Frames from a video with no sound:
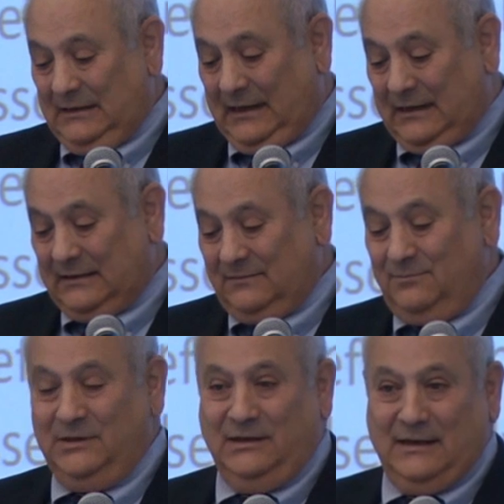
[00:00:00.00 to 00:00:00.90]

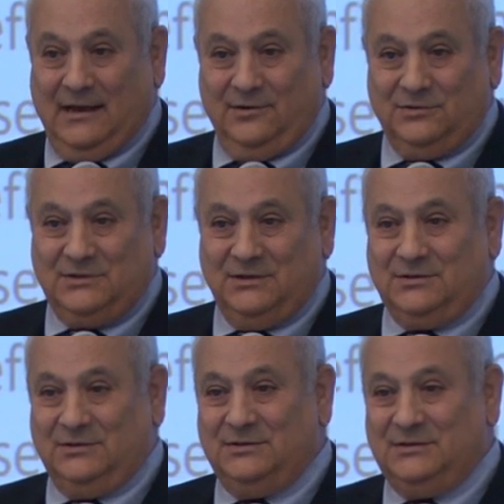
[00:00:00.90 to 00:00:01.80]
and being
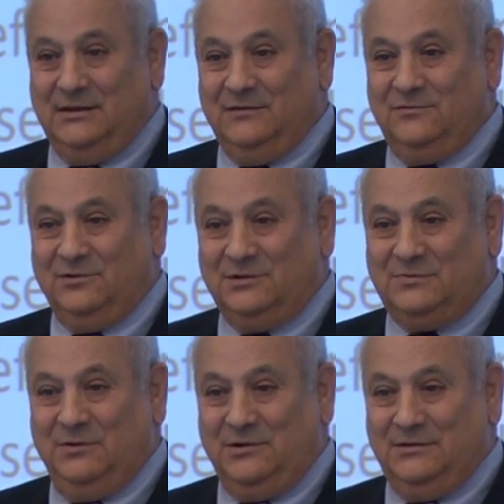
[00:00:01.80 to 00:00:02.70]
acousticians, they of course
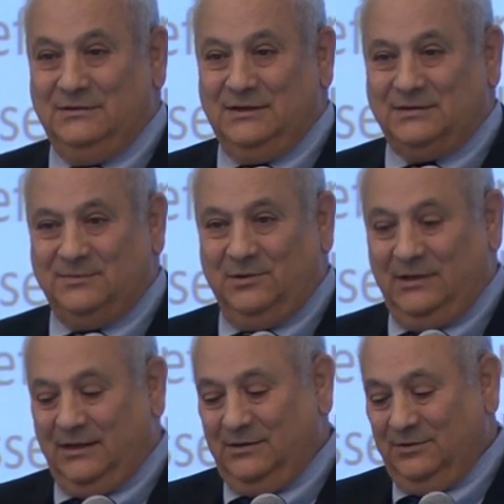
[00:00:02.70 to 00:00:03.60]
put it in
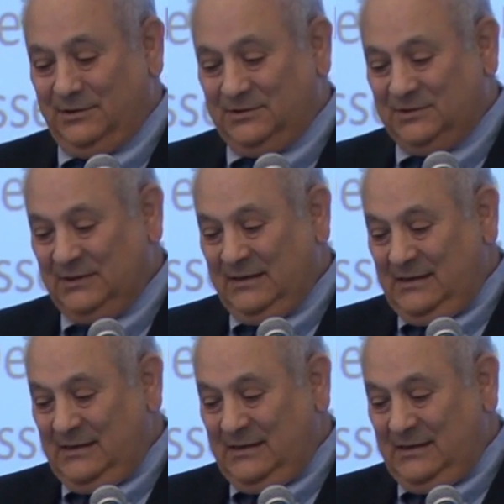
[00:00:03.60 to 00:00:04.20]
decibel-like units.